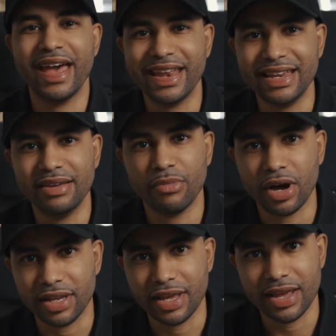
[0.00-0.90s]
any
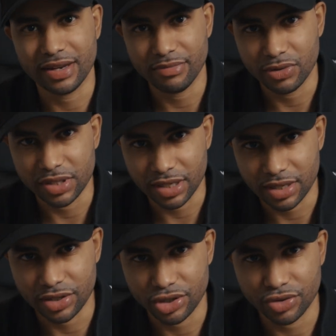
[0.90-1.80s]
money in the music
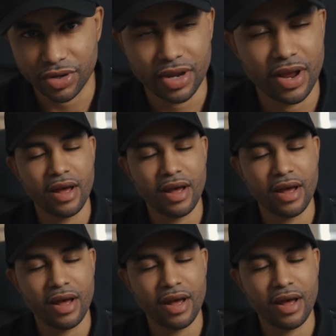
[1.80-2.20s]
industry.